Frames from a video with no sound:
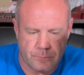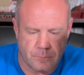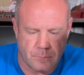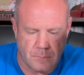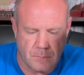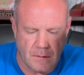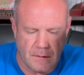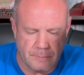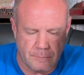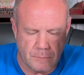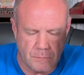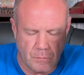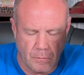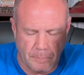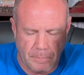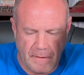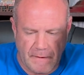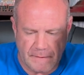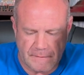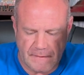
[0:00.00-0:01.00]
do a
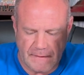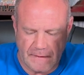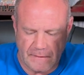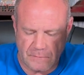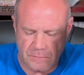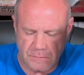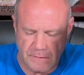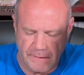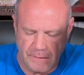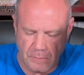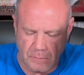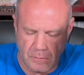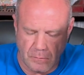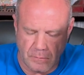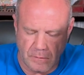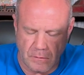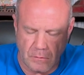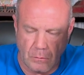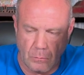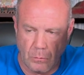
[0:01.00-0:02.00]
podcast later on and go
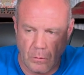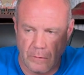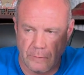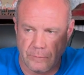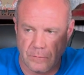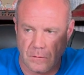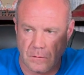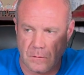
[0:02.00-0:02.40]
over